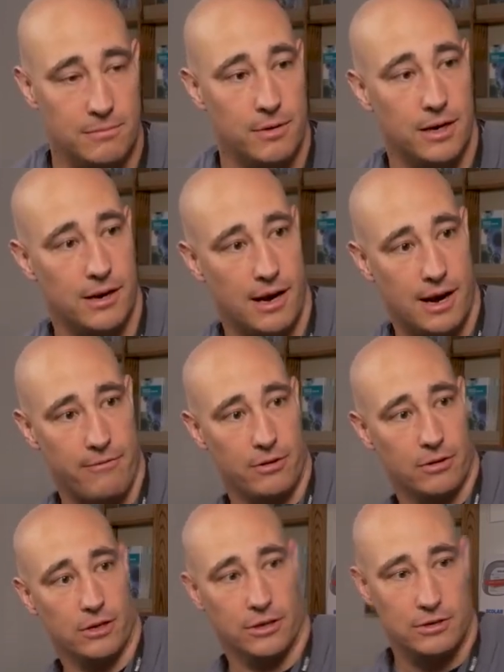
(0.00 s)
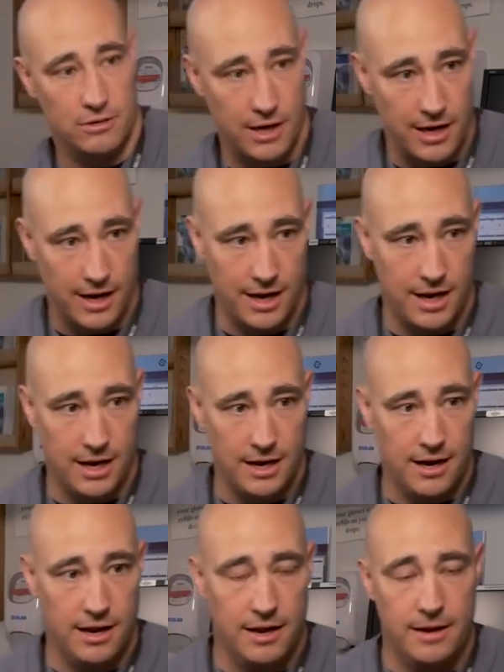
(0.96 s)
but I have her look straight
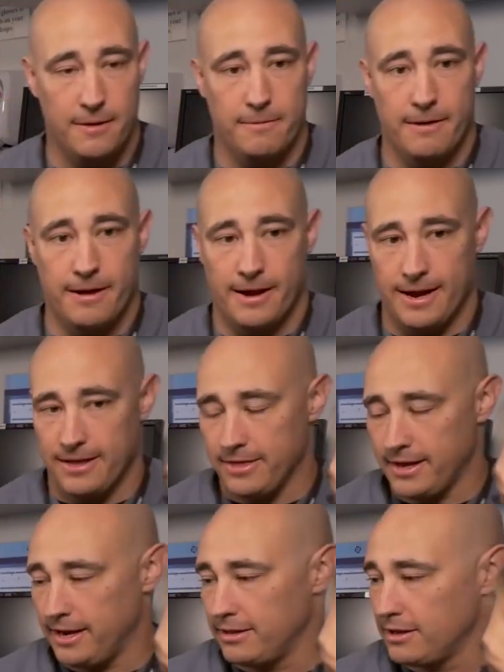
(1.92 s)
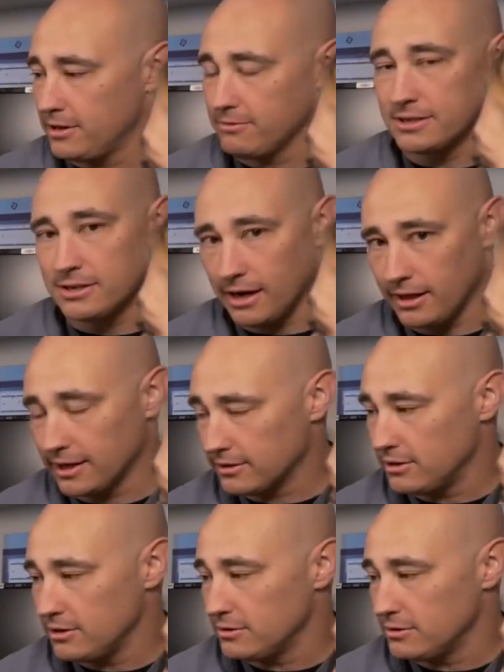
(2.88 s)
ahead. And then the other reason I like to